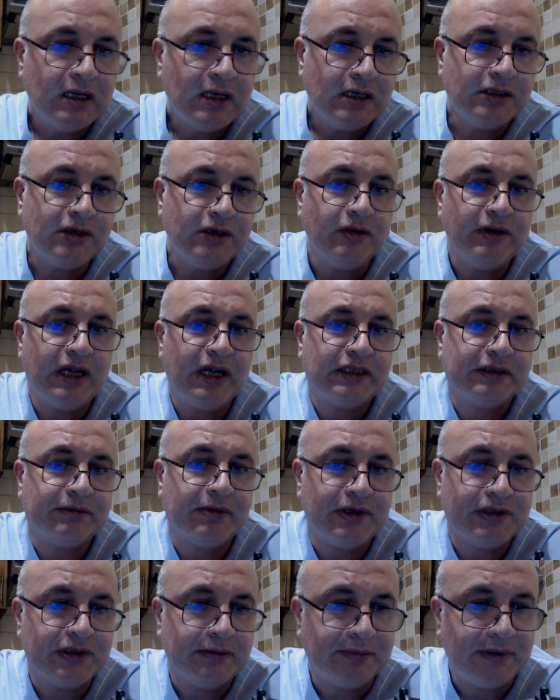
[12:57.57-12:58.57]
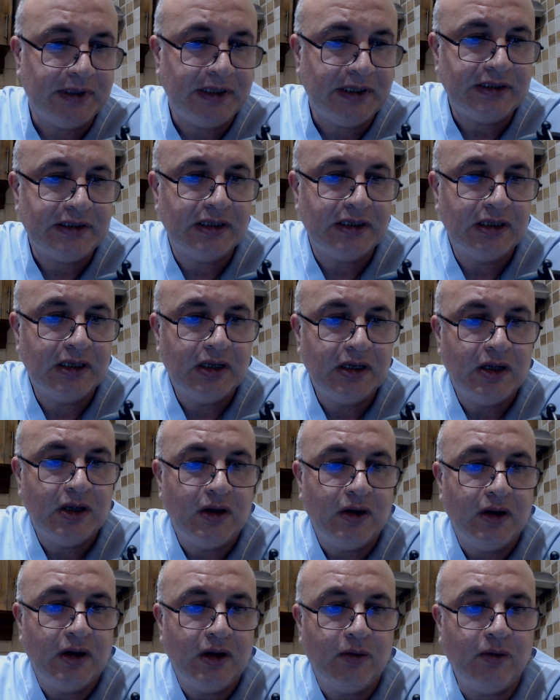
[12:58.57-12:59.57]
So next question, please.
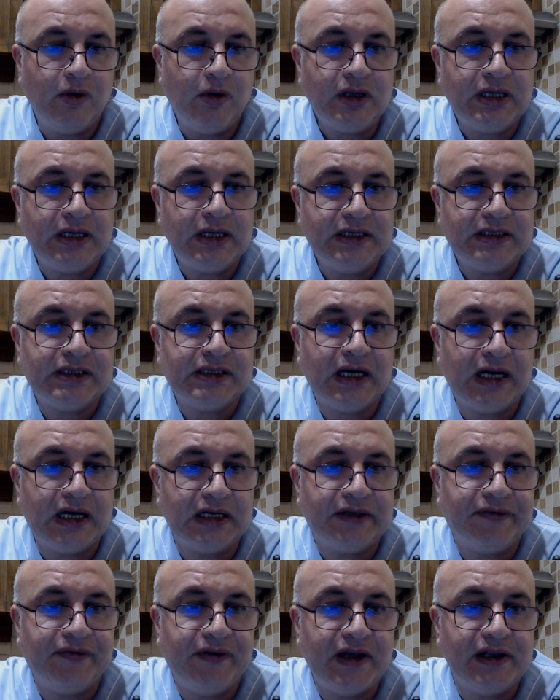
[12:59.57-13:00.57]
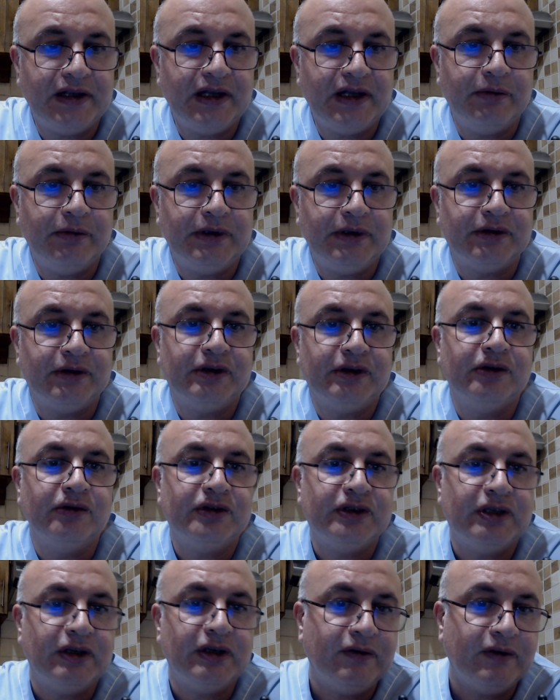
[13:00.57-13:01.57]
What is heart failure with
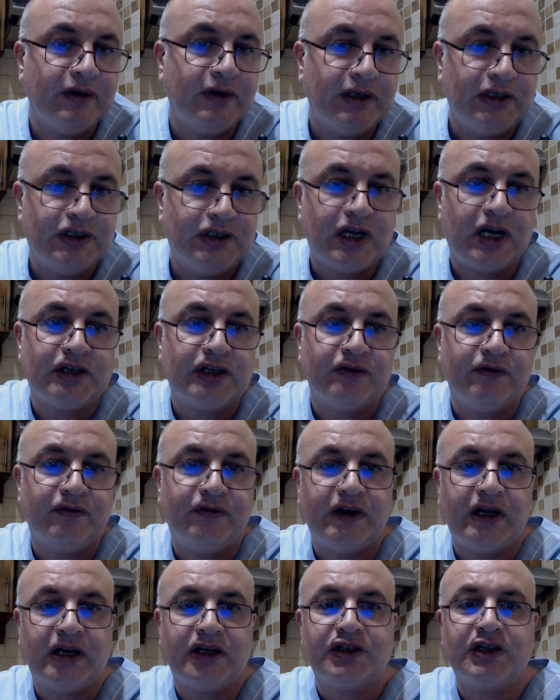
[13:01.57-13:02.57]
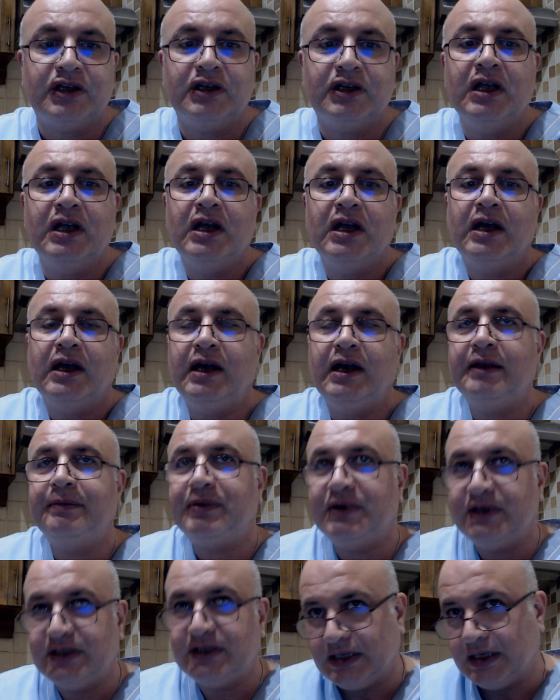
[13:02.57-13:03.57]
reduced ejection fraction and
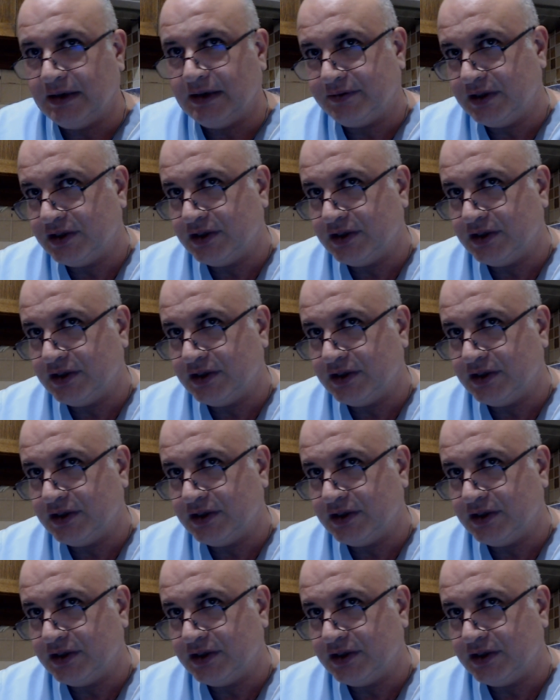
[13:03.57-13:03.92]
preserved